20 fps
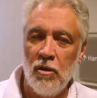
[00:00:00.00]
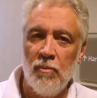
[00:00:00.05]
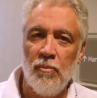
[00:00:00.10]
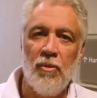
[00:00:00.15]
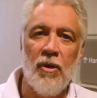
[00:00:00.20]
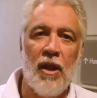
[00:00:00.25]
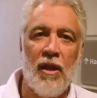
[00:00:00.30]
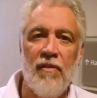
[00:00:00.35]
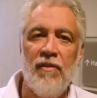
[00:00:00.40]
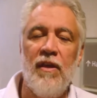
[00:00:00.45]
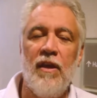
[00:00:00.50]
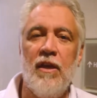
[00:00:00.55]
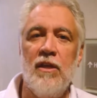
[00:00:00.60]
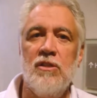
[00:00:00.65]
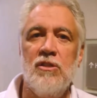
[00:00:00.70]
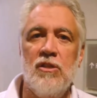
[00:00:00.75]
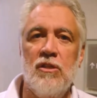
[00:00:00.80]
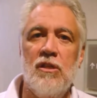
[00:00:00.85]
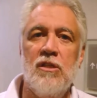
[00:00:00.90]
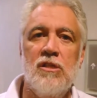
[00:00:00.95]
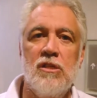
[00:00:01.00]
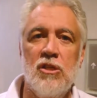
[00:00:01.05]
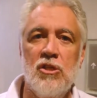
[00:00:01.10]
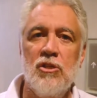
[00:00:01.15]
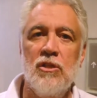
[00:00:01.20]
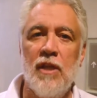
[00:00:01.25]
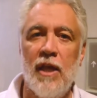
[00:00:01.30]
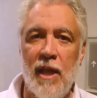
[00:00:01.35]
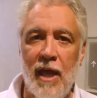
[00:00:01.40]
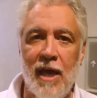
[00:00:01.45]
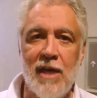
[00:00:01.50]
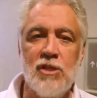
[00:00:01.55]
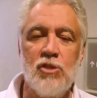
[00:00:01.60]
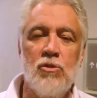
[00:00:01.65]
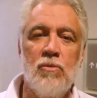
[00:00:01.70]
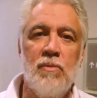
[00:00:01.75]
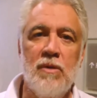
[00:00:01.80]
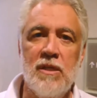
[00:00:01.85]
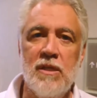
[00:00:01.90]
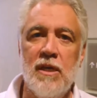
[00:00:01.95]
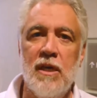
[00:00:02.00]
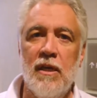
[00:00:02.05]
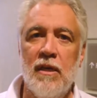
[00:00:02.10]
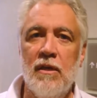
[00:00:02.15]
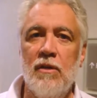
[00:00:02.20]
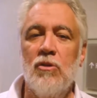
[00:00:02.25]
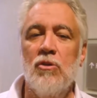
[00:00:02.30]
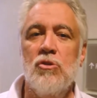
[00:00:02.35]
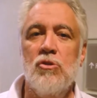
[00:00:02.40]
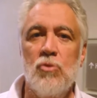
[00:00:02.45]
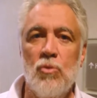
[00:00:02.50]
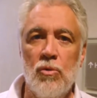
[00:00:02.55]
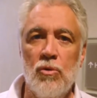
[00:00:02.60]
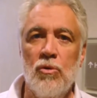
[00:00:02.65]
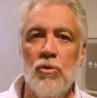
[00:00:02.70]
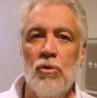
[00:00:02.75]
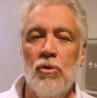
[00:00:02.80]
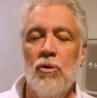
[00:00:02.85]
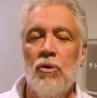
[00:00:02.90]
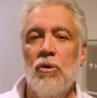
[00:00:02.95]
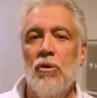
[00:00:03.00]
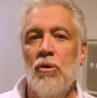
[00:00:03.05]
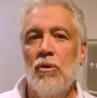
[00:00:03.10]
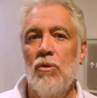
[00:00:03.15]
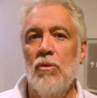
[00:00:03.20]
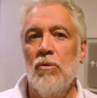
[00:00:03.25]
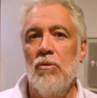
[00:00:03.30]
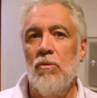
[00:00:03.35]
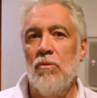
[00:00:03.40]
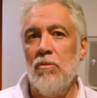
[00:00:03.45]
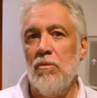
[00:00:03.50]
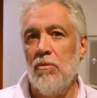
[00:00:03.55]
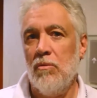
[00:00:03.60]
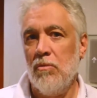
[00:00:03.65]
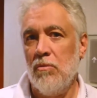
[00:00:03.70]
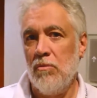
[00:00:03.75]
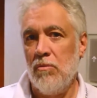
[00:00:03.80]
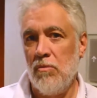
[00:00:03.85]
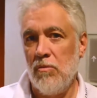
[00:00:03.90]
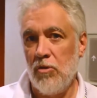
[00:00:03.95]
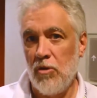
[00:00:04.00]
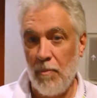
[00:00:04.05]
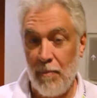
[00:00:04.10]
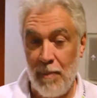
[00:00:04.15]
But I think it's a decision that it has to be taken the sooner, the